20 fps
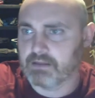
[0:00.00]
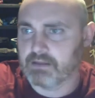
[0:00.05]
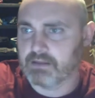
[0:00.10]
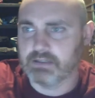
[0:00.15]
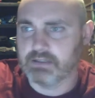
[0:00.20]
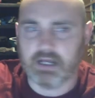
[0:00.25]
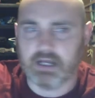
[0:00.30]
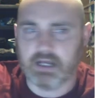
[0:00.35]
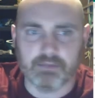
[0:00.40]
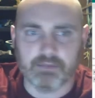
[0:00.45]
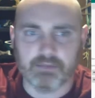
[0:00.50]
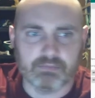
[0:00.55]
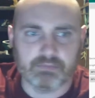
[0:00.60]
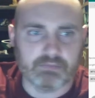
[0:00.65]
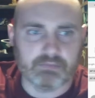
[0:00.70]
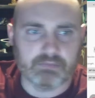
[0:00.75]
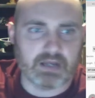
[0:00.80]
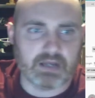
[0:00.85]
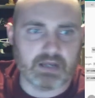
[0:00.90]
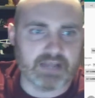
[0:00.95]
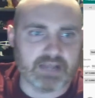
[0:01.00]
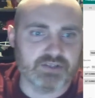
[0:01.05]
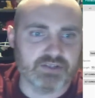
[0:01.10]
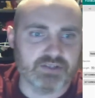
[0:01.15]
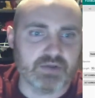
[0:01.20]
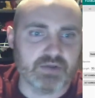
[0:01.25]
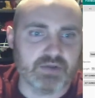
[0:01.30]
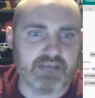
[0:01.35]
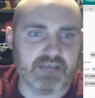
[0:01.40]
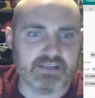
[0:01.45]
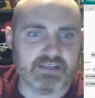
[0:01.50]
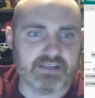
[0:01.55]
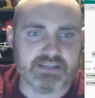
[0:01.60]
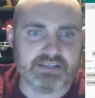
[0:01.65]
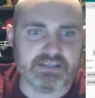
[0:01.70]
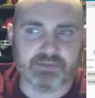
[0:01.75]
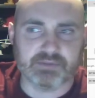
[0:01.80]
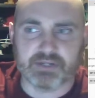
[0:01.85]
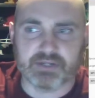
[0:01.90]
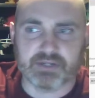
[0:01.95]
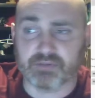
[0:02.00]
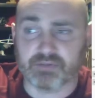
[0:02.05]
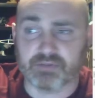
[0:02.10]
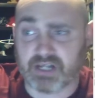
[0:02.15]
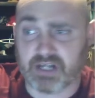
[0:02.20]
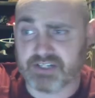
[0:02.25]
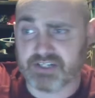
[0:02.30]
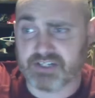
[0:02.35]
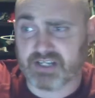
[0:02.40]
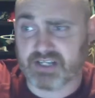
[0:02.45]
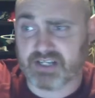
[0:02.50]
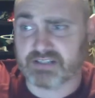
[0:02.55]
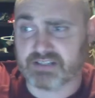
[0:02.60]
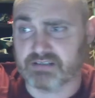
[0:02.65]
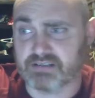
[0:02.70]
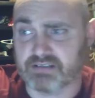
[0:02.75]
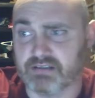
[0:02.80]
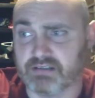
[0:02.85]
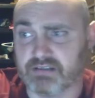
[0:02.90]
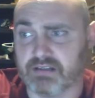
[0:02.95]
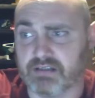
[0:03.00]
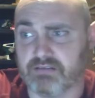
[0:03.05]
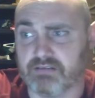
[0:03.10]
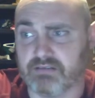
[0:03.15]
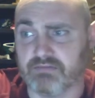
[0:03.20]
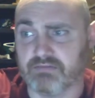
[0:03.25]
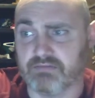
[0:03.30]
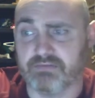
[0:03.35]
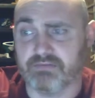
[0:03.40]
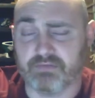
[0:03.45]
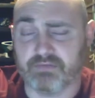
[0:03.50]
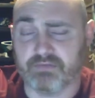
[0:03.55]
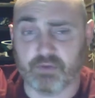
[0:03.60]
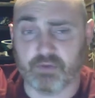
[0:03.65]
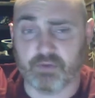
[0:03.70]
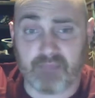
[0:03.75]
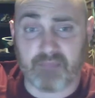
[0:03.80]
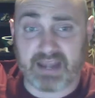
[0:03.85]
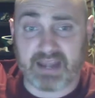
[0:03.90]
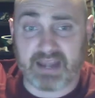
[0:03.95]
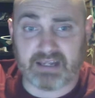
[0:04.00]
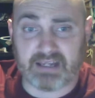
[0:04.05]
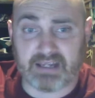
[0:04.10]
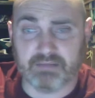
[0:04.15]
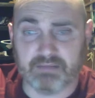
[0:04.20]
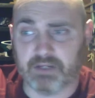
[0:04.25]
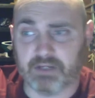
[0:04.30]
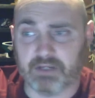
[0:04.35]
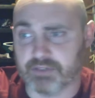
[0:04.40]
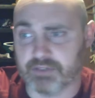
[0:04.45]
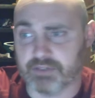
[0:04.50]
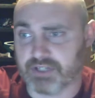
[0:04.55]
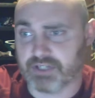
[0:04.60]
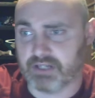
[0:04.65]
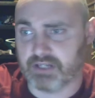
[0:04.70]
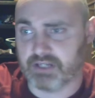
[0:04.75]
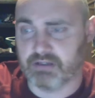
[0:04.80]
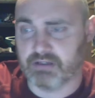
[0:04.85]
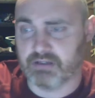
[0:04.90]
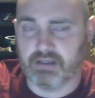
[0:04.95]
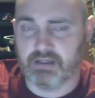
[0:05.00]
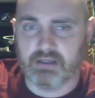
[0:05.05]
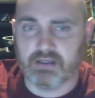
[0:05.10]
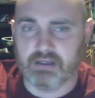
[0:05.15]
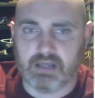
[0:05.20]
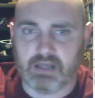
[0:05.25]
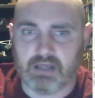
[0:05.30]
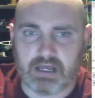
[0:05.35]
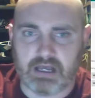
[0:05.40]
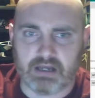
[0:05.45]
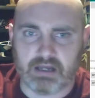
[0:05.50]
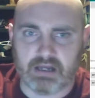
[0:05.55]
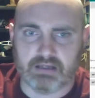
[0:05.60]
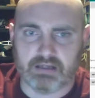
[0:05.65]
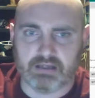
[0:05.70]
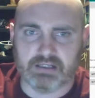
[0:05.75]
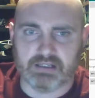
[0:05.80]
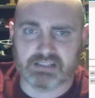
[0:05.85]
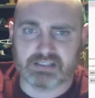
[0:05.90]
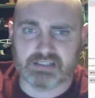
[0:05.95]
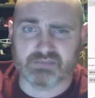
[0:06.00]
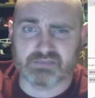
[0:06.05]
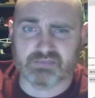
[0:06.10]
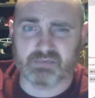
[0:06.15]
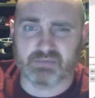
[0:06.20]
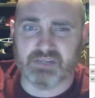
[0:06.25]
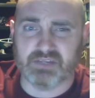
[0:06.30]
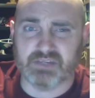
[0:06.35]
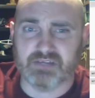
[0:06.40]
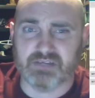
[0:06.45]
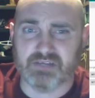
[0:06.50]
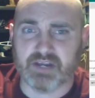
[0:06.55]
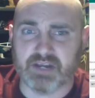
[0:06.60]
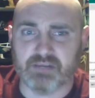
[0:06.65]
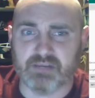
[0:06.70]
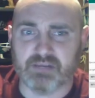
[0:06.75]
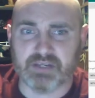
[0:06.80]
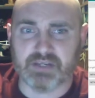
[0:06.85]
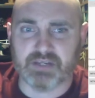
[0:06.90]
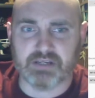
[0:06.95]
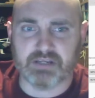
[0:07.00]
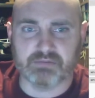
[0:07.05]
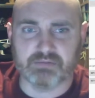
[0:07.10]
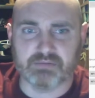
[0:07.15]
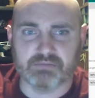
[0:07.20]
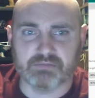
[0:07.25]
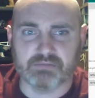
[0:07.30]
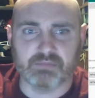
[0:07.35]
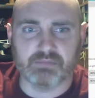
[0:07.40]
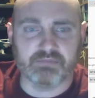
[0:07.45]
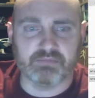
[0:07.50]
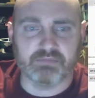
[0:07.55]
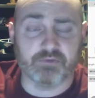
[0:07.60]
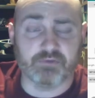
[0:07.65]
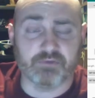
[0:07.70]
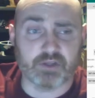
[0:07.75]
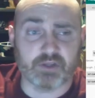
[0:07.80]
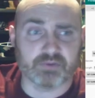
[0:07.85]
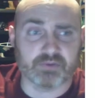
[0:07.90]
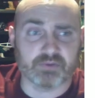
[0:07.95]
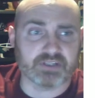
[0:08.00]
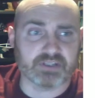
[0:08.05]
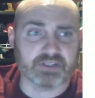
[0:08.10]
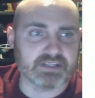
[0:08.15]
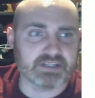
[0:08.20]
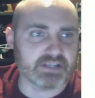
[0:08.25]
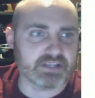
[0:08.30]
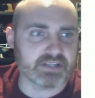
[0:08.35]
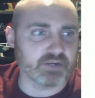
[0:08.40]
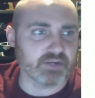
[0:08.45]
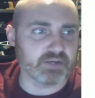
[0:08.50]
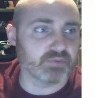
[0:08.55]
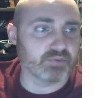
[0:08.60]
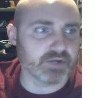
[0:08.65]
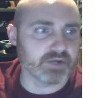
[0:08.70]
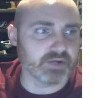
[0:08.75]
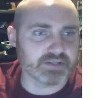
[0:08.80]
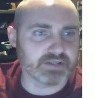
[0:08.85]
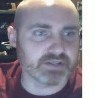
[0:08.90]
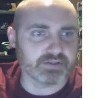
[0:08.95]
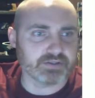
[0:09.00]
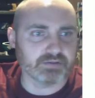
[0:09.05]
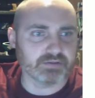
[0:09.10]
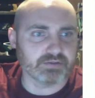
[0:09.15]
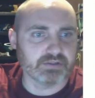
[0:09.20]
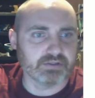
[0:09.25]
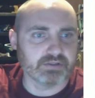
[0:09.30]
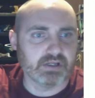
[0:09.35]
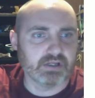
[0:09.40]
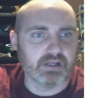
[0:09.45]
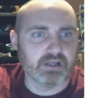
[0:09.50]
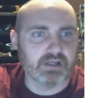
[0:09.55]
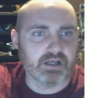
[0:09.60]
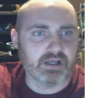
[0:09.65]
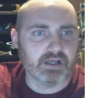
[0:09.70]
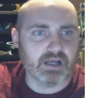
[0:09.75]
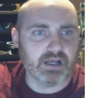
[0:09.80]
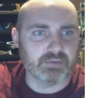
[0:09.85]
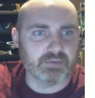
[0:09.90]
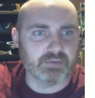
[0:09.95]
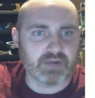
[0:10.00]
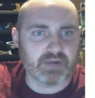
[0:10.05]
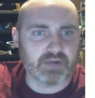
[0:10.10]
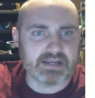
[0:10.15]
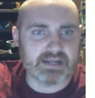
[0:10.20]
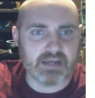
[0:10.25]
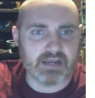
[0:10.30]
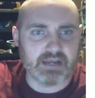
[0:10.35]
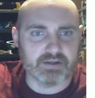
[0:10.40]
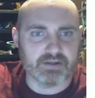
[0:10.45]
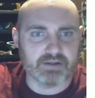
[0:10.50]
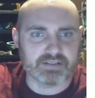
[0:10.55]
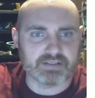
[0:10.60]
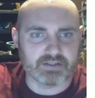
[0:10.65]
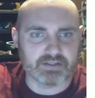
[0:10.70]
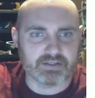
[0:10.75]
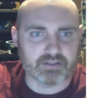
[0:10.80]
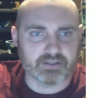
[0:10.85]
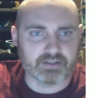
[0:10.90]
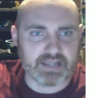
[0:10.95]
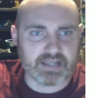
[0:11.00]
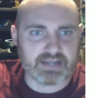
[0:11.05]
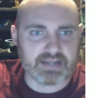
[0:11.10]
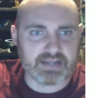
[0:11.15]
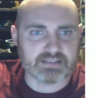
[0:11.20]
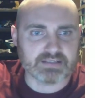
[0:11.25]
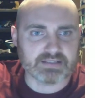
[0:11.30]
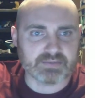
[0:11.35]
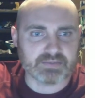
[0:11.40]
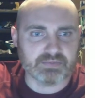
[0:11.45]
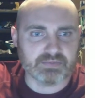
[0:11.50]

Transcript: I do have a deep learning project for Manning Publishing. It's getting ready to be fully released here pretty soon. But right now it is the early access